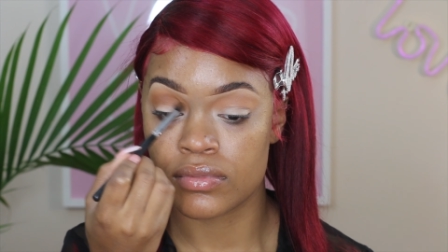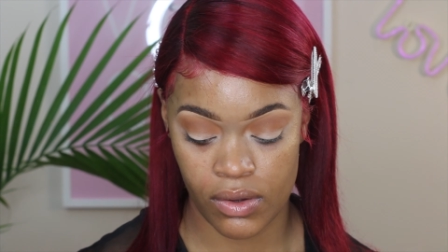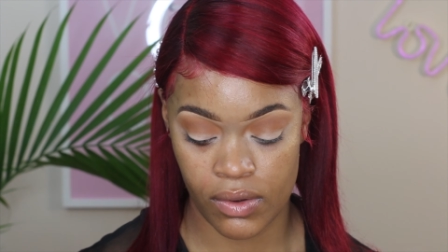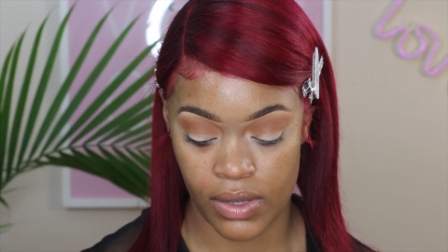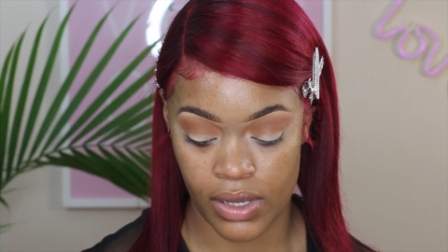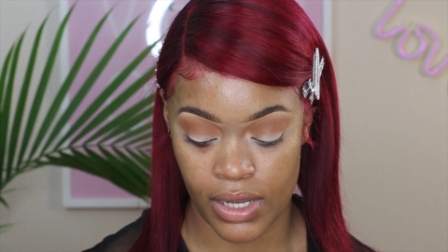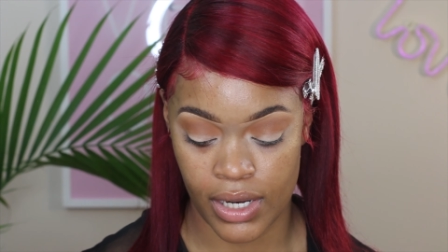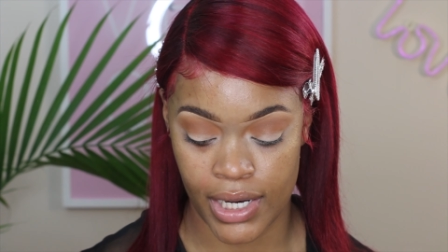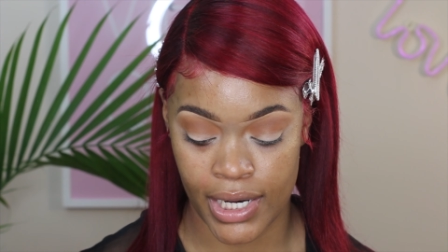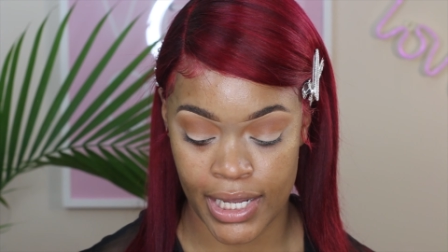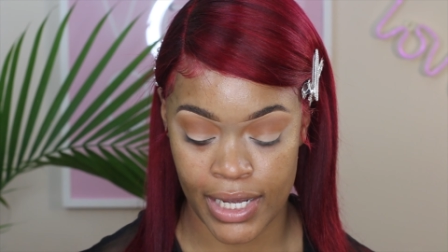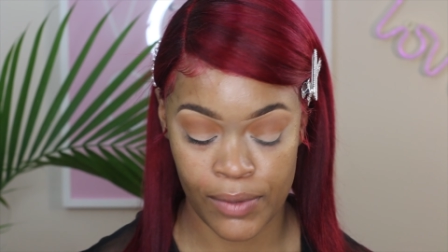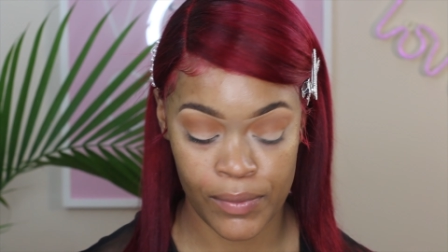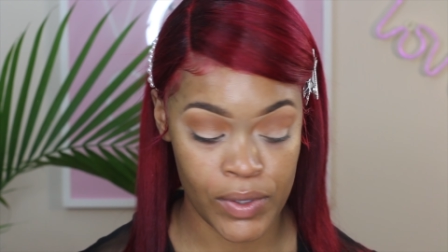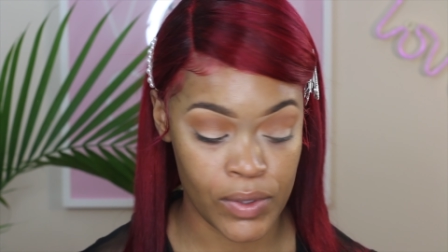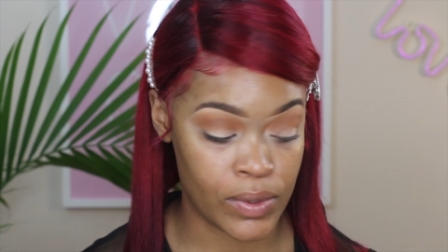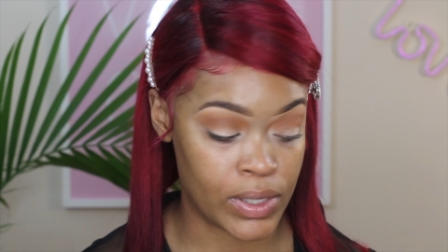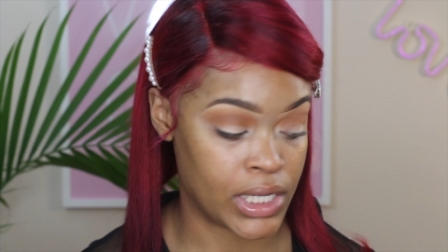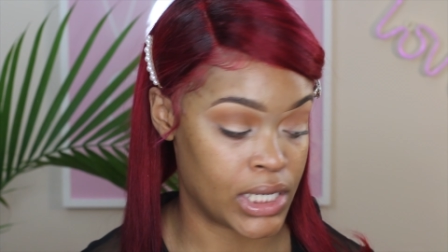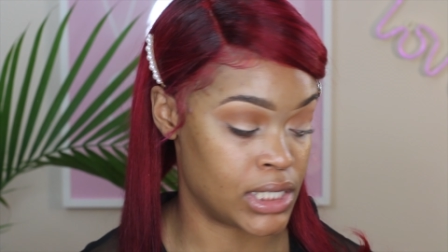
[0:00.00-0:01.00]
Okay, now
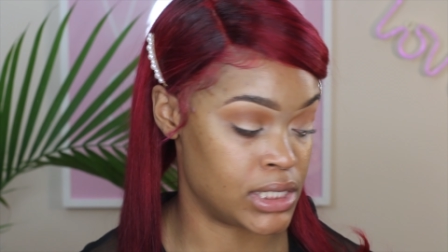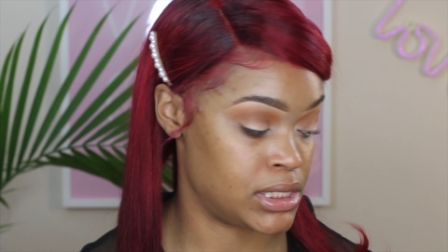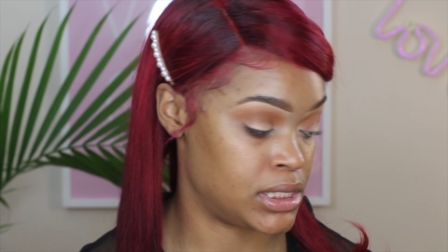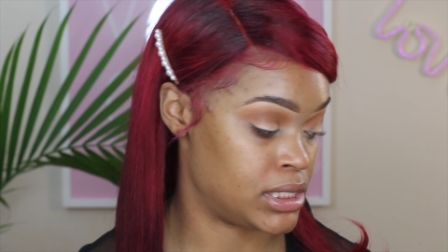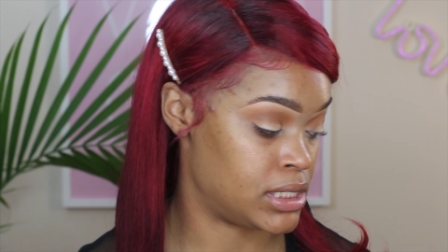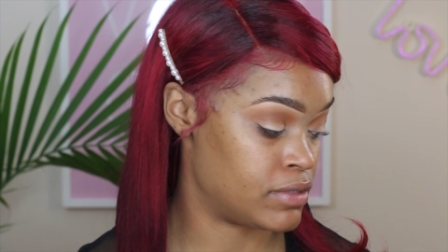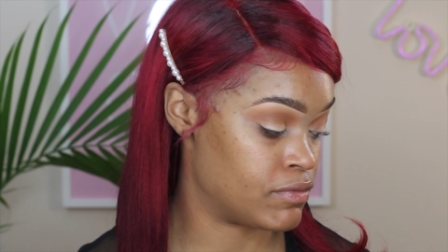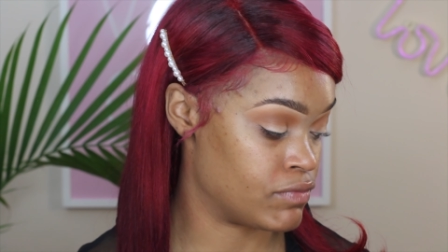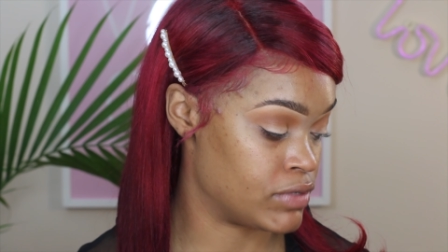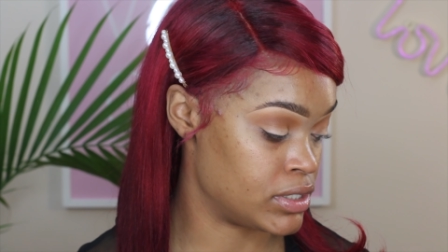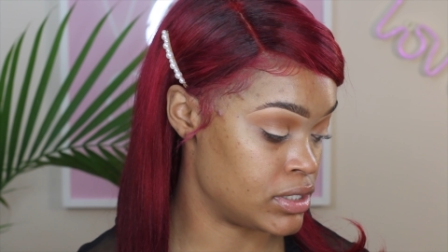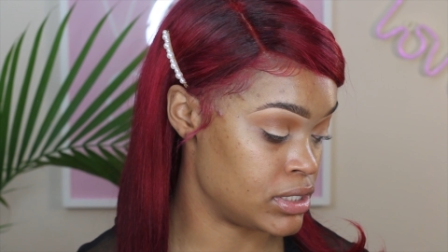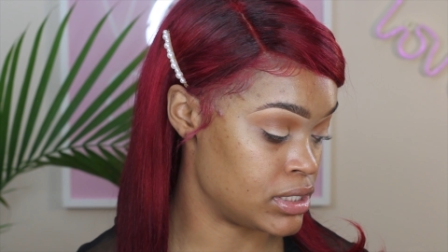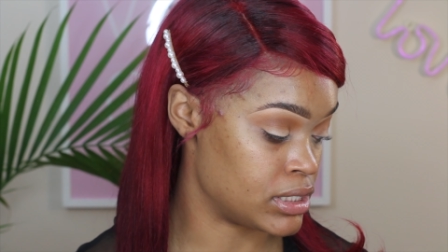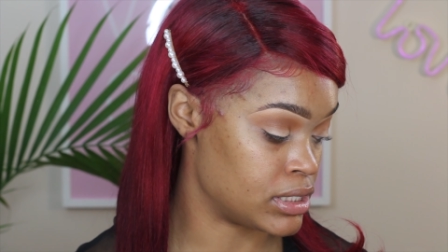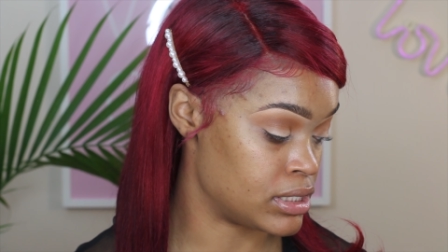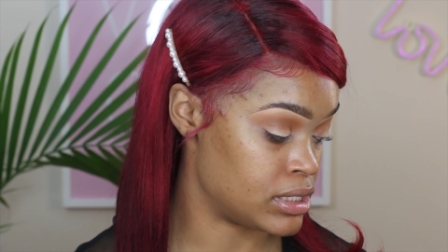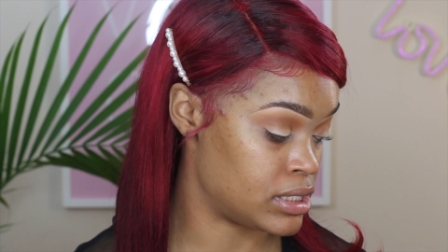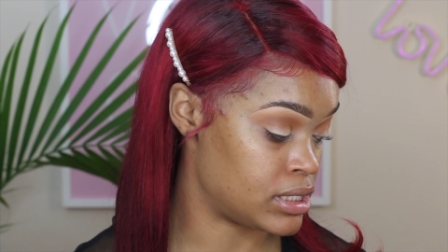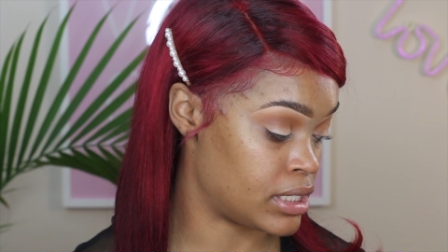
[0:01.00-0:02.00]
we're gonna get into the real
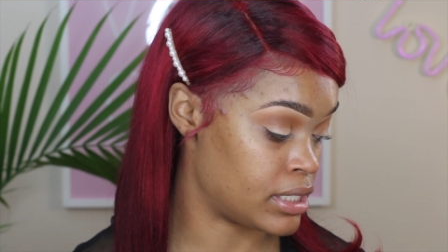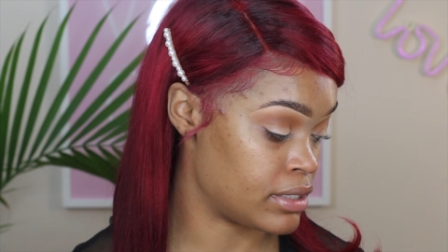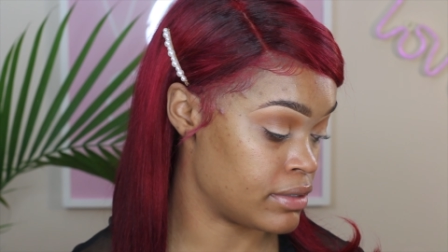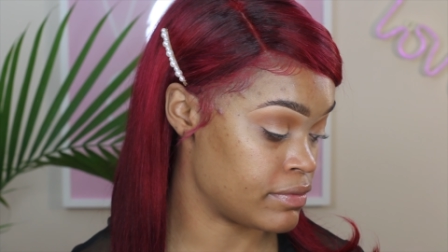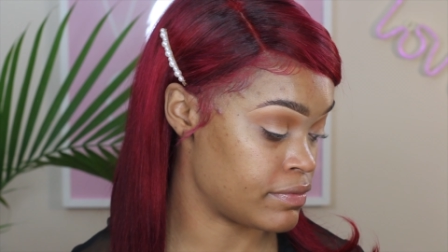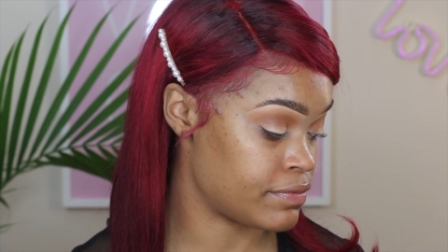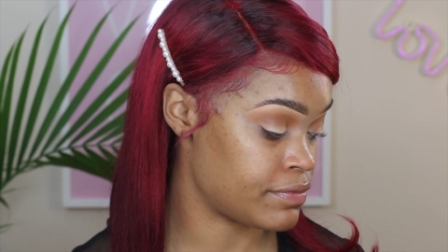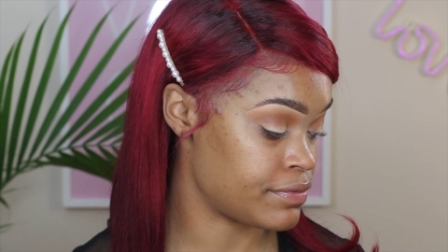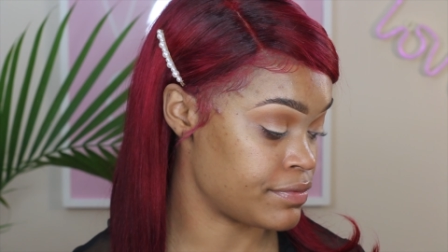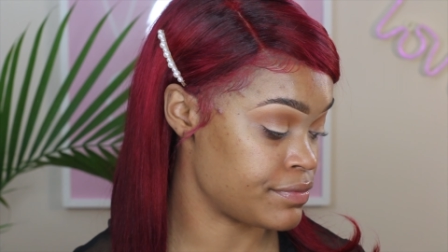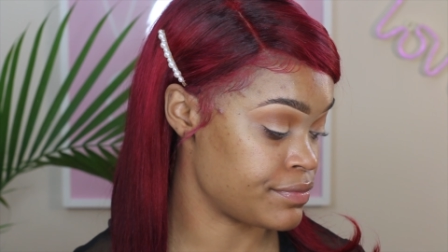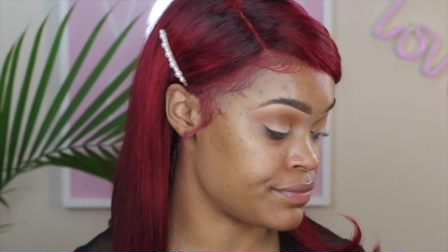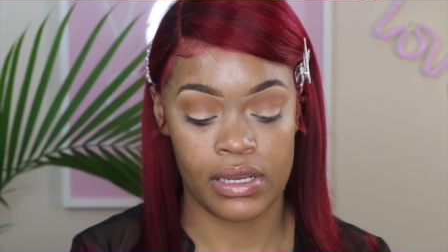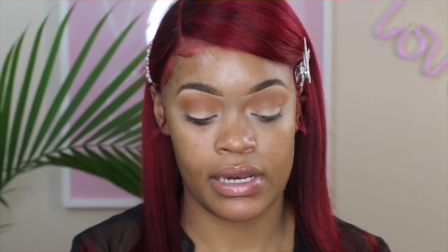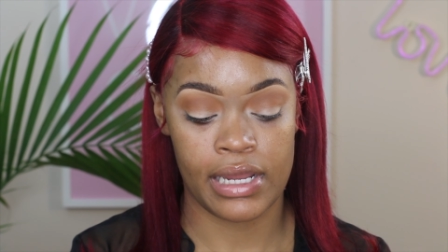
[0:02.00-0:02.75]
good stuff.